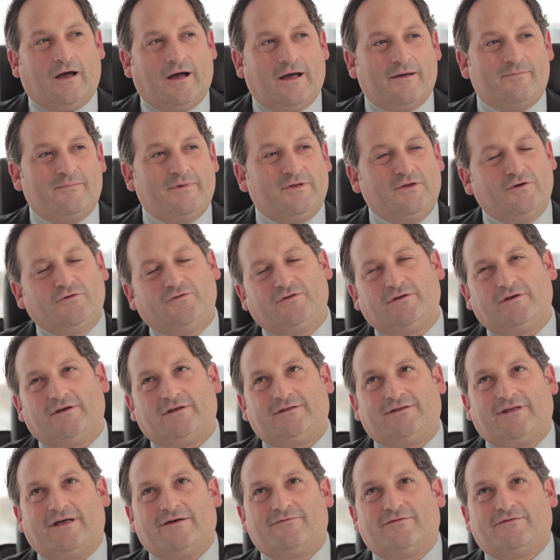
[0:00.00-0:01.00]
I've been using
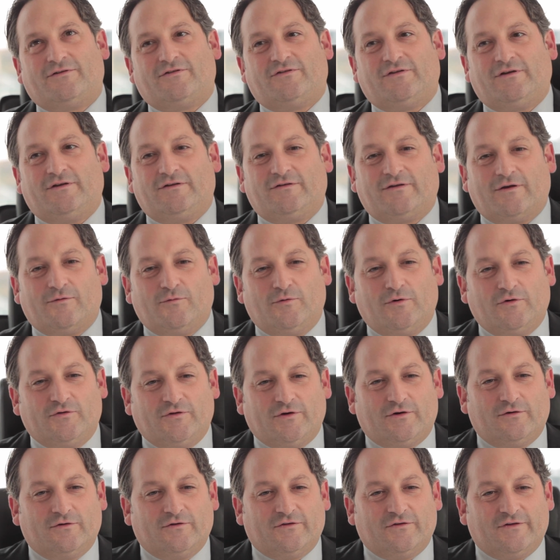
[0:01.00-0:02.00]
it ever since I was
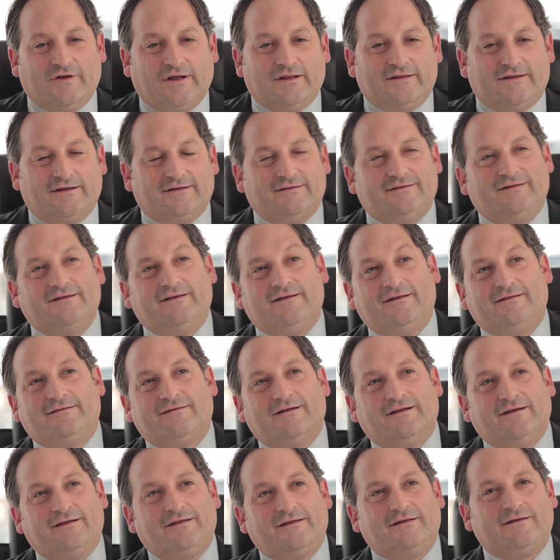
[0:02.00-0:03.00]
a consultant in
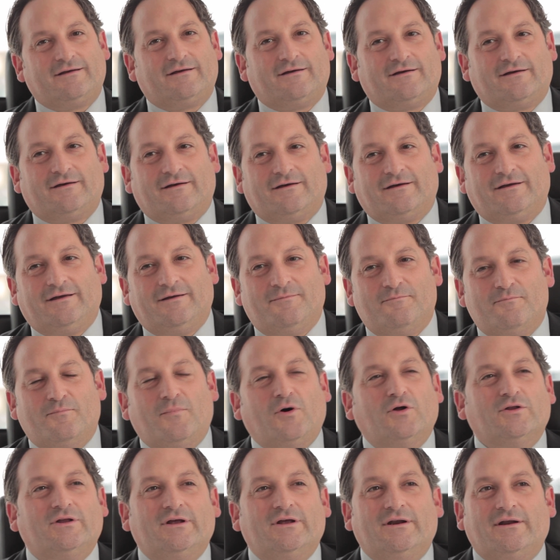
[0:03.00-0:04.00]
Italy, in
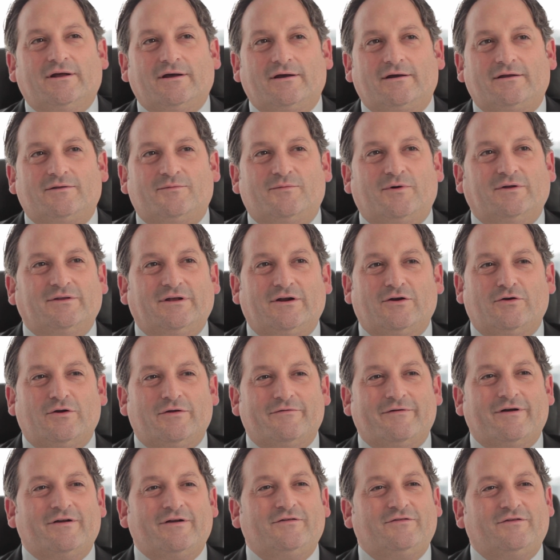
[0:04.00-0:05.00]
Modena, at Modena
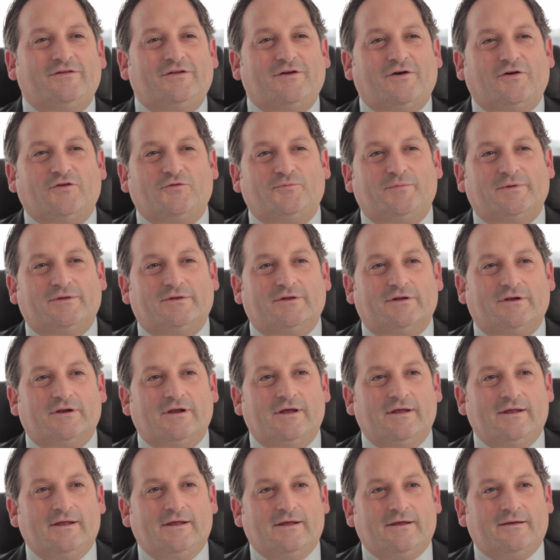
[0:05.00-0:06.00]
University Hospital,
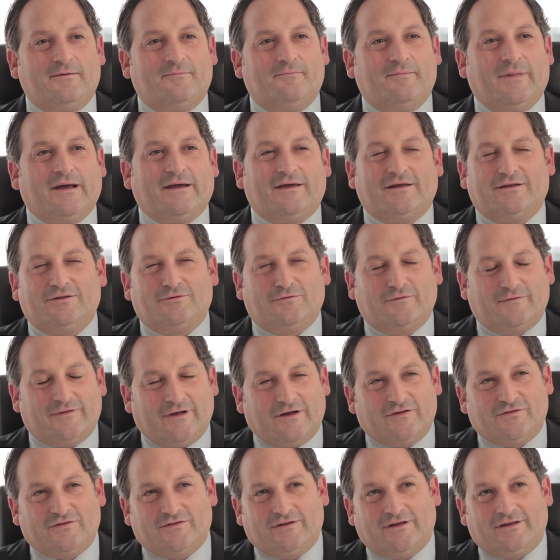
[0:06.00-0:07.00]
back in
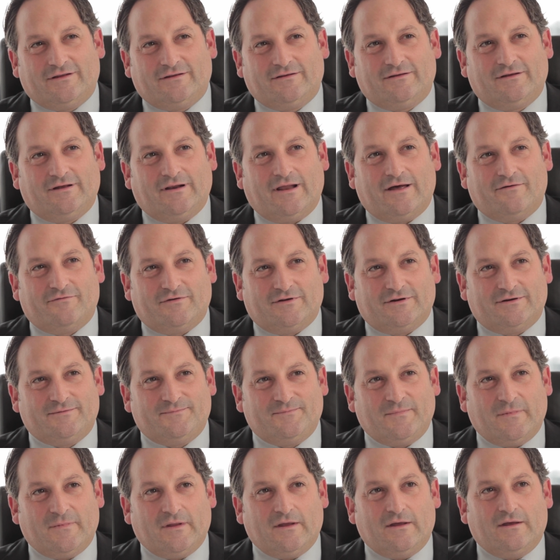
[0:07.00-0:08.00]
2011.
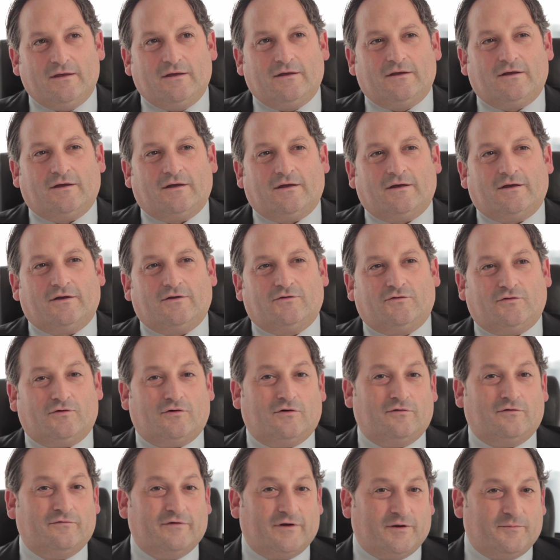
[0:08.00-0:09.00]
So
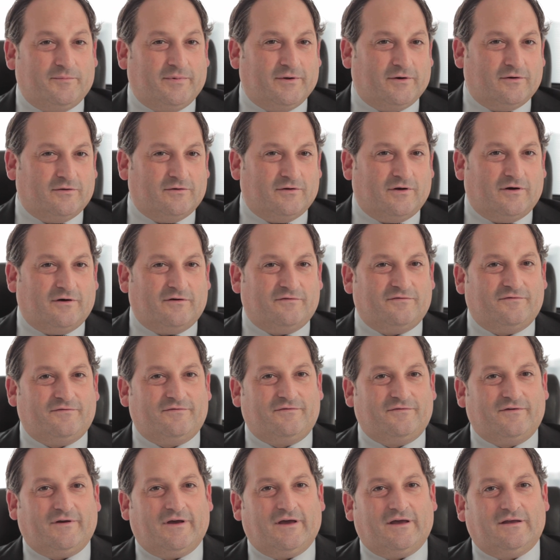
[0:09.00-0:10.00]
over a period
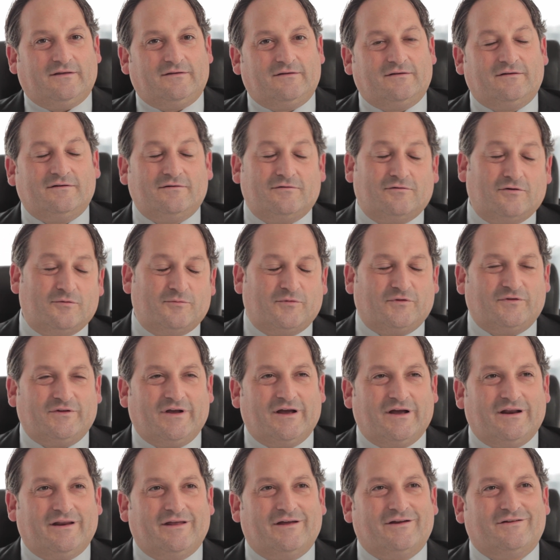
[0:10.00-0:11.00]
of 8, almost
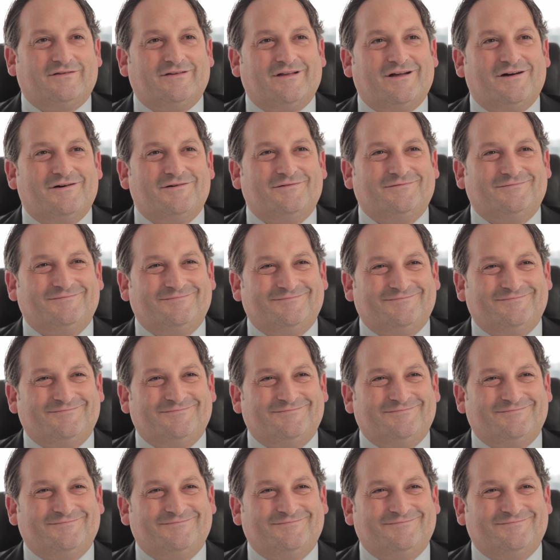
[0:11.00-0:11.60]
9 years now.